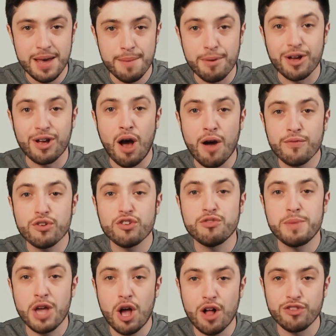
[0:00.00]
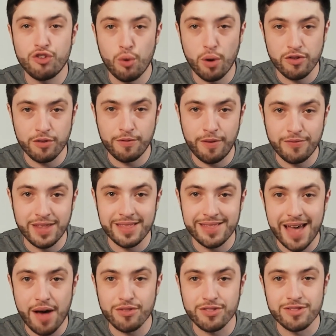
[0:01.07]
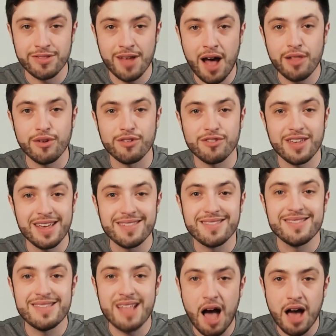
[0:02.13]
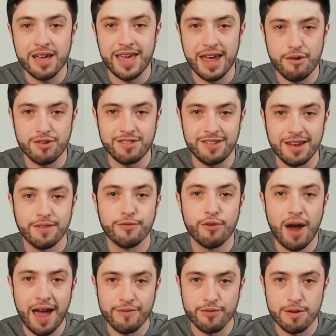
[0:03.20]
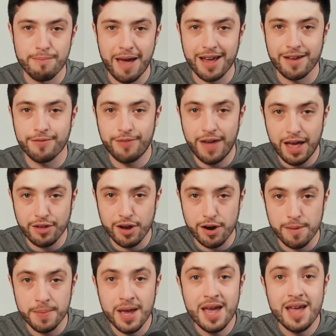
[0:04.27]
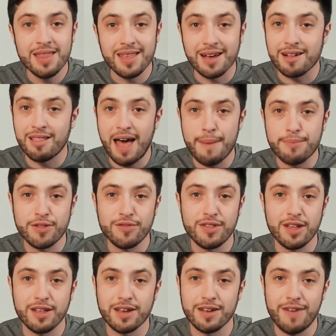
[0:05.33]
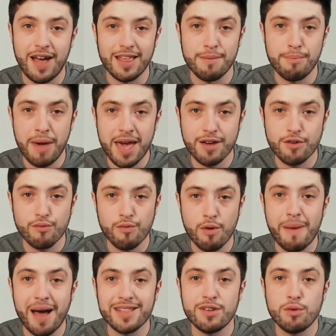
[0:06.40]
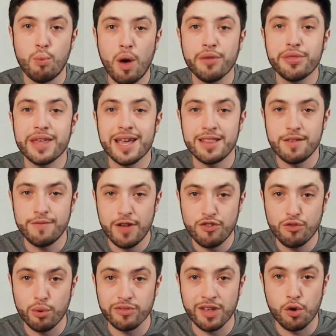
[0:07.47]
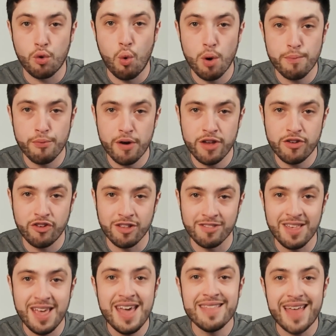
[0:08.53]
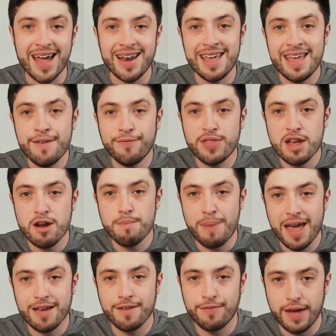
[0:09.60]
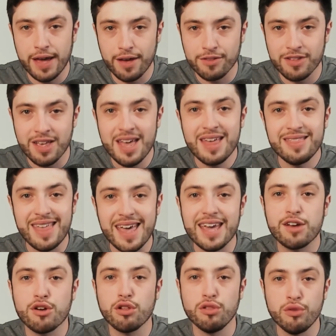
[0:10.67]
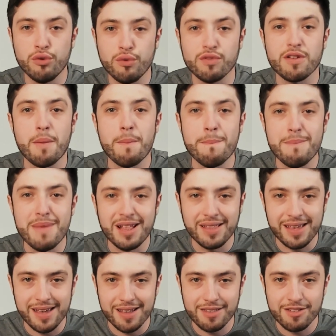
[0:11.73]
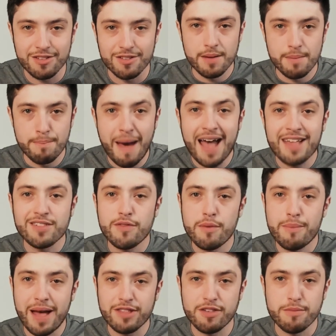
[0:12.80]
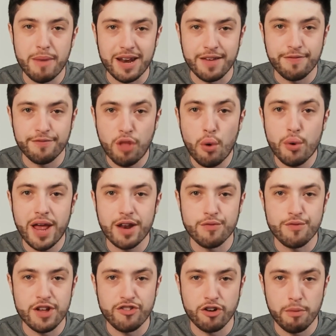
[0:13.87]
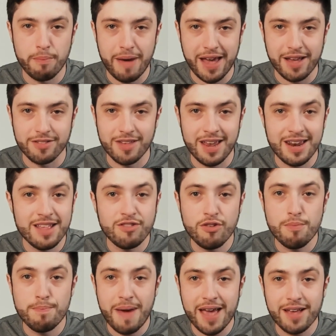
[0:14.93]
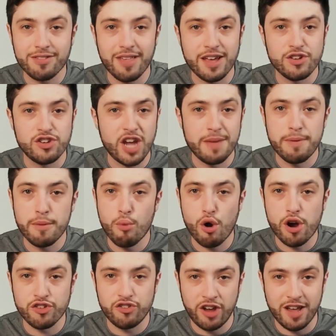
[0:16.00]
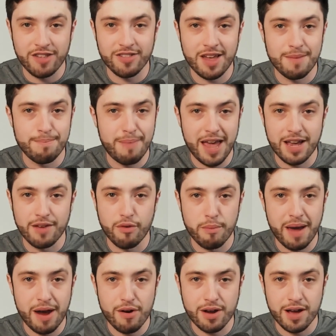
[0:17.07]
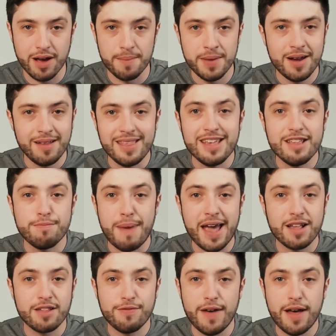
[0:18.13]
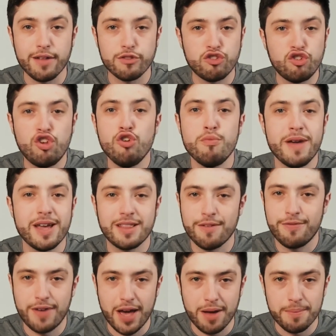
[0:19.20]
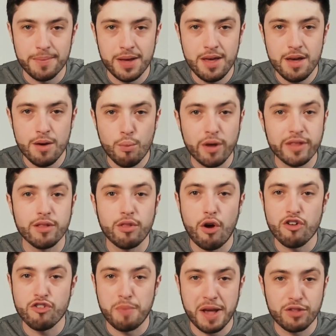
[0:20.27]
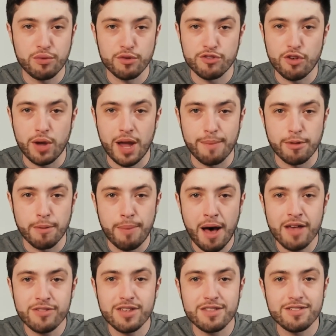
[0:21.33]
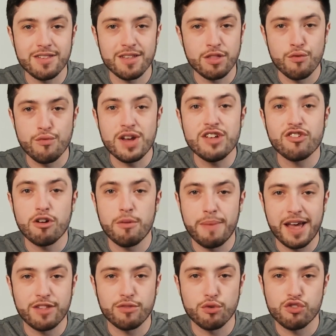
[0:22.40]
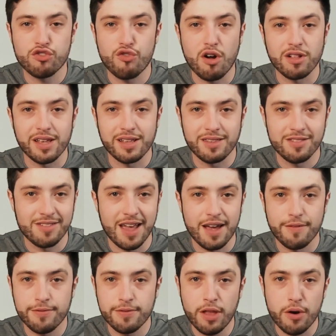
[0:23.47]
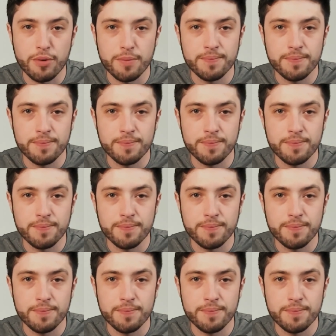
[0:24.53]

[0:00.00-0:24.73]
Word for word: but coverage beyond $250,000 is not guaranteed for every bank failure. The collapse of Silicon Valley Bank reminded wealthy individuals and corporations that if their bank fails, they could lose millions. Massive amounts of money flowed out of regional banks and into banks like JP Morgan Chase and Bank of America. These banks felt too big to fail. While the large banks were soaking up deposits, the regional banks were struggling to stay afloat.